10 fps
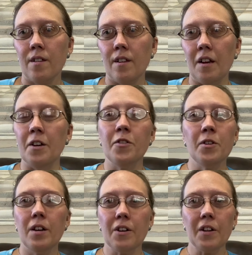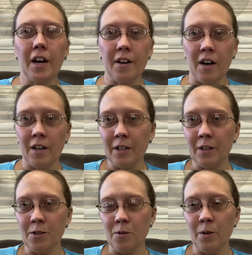And if you hear that knock on the
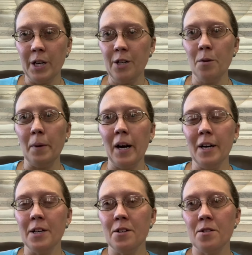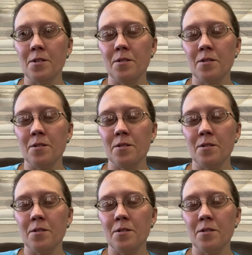door in your mind,